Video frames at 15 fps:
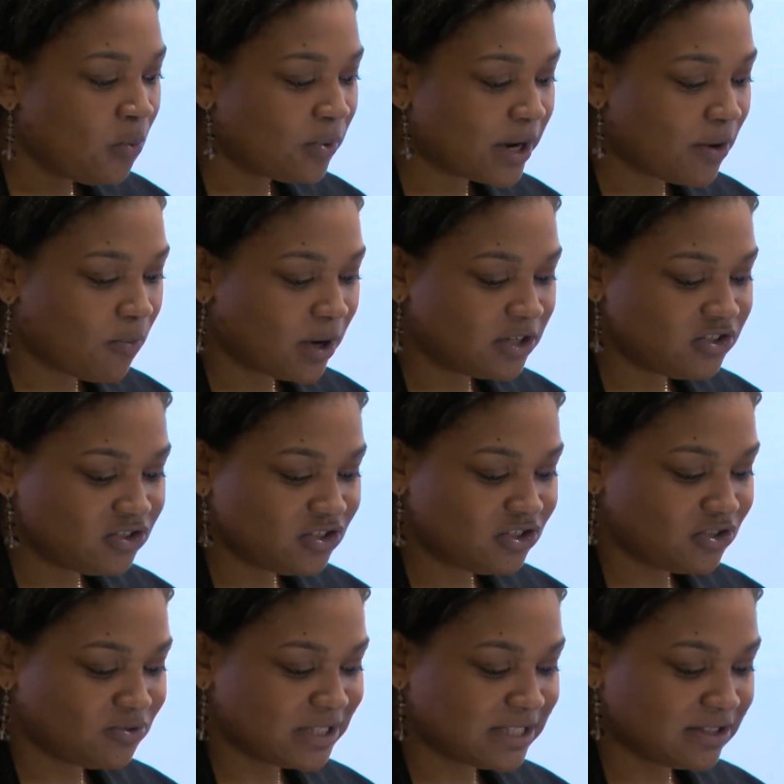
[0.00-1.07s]
What I want you to
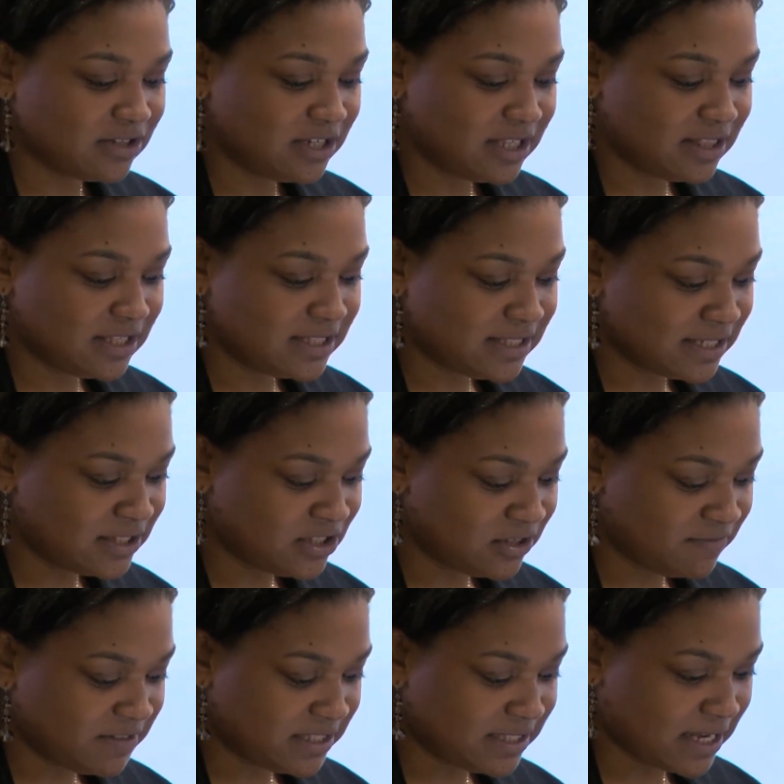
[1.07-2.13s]
do is look at the center
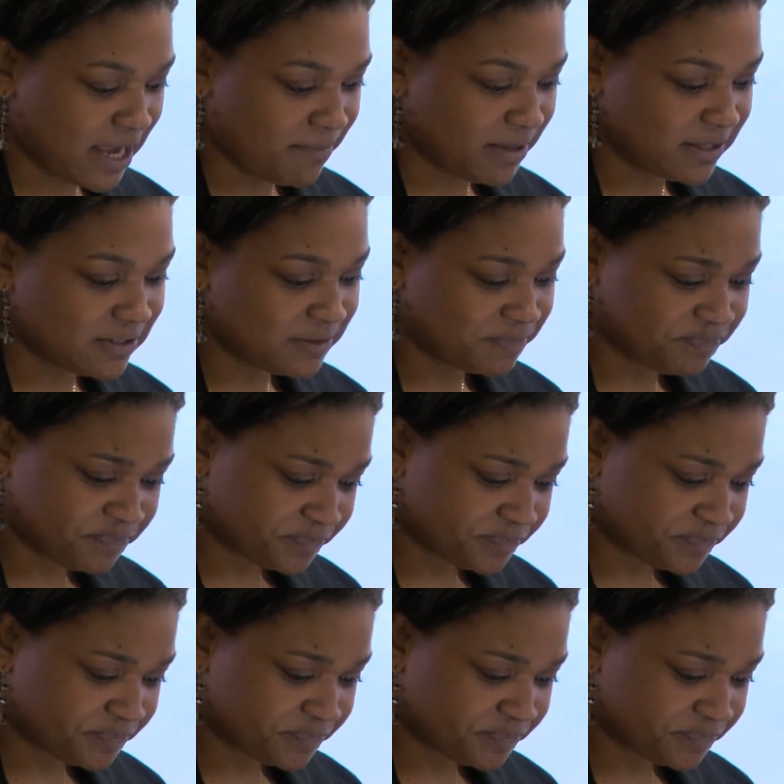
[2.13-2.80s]
of the diamond.